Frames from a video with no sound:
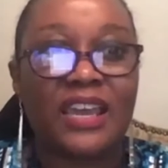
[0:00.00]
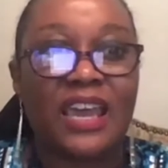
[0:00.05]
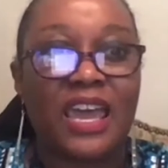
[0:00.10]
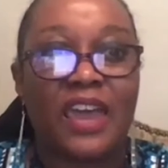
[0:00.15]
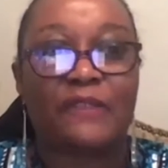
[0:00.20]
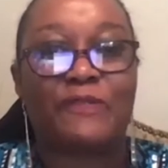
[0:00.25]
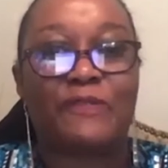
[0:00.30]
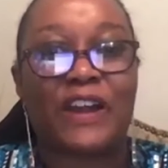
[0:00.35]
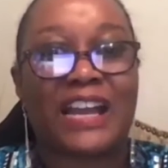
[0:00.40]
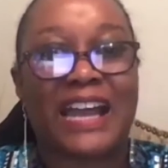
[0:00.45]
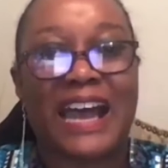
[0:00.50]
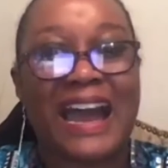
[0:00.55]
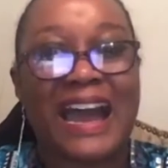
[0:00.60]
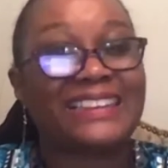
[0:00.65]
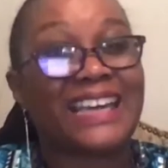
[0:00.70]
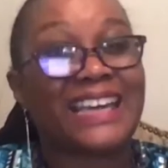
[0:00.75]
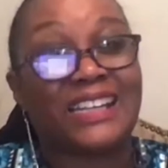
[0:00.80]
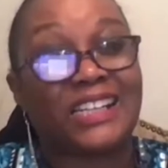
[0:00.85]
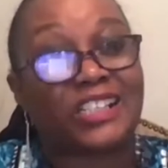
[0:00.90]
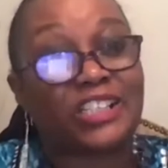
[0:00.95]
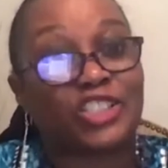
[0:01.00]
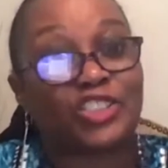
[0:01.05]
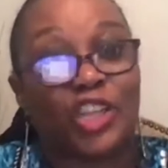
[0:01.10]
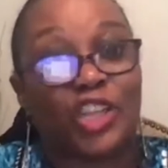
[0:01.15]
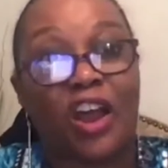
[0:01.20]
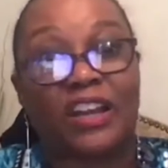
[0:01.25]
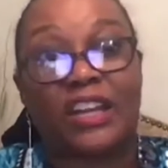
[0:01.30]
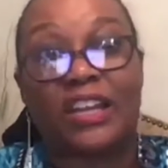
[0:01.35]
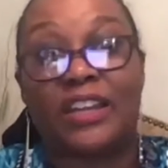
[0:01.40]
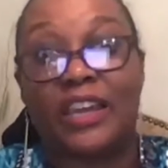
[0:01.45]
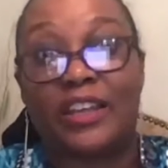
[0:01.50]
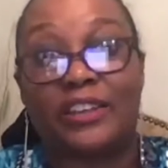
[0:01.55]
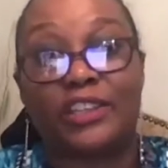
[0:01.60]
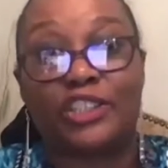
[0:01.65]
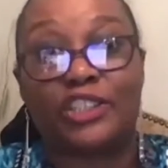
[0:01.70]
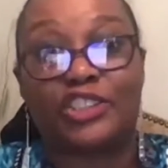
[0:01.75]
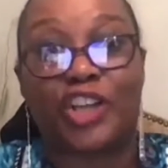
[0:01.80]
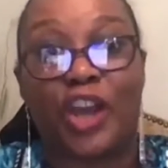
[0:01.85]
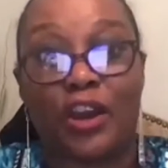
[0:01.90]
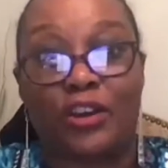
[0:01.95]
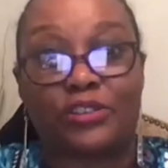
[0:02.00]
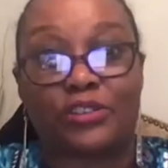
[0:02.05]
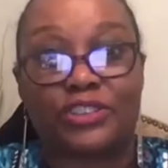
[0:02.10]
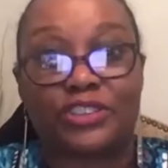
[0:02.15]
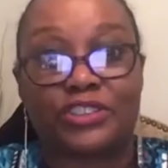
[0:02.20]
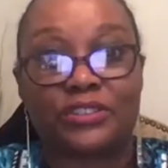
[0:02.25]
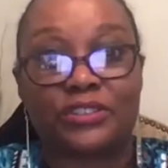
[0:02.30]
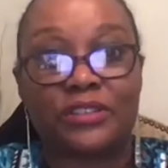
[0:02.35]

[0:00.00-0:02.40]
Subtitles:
and forgot that it started in the church.